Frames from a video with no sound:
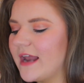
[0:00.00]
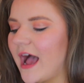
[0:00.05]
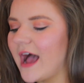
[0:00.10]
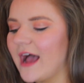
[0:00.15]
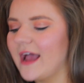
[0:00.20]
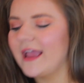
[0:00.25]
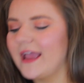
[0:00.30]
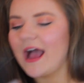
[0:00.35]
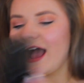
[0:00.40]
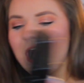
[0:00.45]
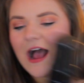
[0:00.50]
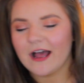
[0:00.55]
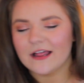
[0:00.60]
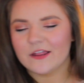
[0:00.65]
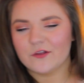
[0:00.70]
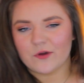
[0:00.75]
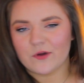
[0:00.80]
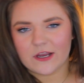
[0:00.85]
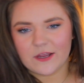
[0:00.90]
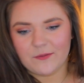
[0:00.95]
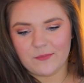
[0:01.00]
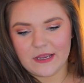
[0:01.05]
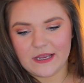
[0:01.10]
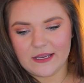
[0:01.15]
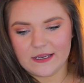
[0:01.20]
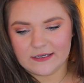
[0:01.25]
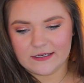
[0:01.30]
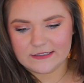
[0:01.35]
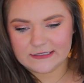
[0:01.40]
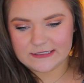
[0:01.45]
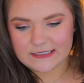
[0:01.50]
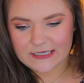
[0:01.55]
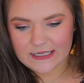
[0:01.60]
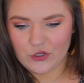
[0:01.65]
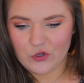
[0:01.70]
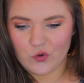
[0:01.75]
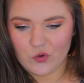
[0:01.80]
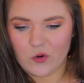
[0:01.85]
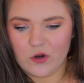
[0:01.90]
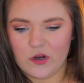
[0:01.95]
I highly recommend
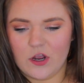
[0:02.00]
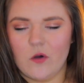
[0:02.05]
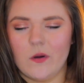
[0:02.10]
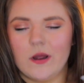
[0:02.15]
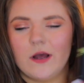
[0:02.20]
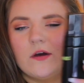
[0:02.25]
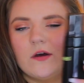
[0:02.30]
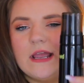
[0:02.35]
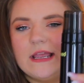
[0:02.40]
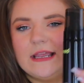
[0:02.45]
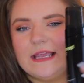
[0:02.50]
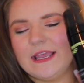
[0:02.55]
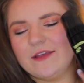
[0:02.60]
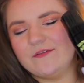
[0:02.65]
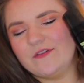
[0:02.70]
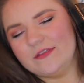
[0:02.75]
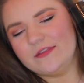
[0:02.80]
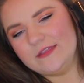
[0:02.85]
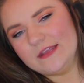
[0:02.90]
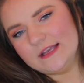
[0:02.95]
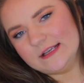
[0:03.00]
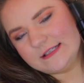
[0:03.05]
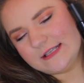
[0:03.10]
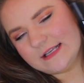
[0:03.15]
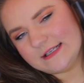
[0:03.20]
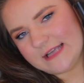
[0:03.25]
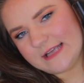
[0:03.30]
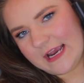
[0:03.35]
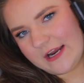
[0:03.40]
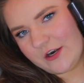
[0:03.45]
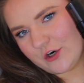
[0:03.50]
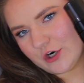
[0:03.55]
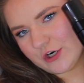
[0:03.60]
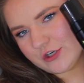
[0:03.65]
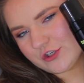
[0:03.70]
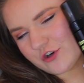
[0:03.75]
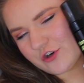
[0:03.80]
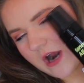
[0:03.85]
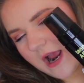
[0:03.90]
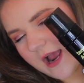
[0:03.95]
you go out and give this tanner
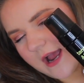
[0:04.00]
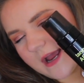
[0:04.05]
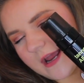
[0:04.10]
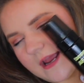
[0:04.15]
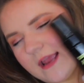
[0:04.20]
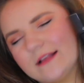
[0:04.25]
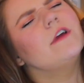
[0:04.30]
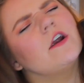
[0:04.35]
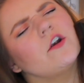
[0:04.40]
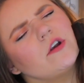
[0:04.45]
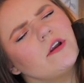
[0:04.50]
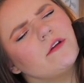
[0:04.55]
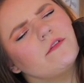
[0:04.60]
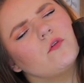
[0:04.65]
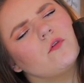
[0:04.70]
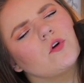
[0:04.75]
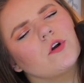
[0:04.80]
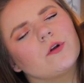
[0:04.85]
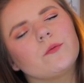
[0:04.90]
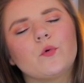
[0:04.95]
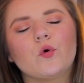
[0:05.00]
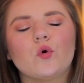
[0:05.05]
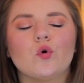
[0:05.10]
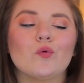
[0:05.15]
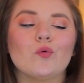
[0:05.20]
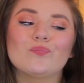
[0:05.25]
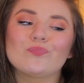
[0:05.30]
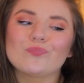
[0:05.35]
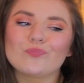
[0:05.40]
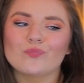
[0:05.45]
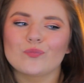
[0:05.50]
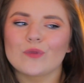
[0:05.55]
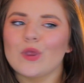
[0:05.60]
a try. Very affordable.